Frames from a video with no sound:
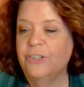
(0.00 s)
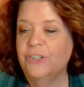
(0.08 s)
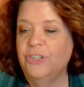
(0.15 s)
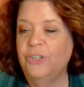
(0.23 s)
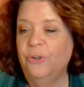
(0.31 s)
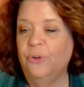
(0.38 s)

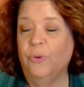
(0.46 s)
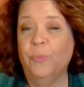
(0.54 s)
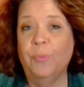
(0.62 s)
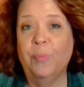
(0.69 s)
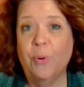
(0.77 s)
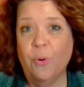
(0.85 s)
to
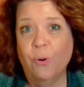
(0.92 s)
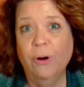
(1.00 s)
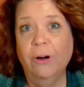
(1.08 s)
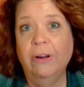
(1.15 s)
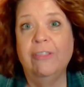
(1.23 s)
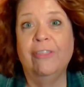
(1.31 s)

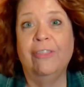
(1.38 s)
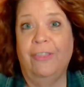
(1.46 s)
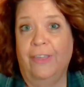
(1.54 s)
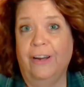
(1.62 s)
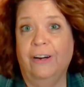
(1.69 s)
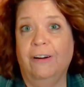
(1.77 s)
pour
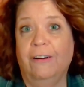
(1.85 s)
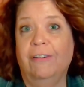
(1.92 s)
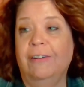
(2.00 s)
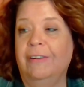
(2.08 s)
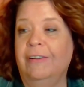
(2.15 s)
their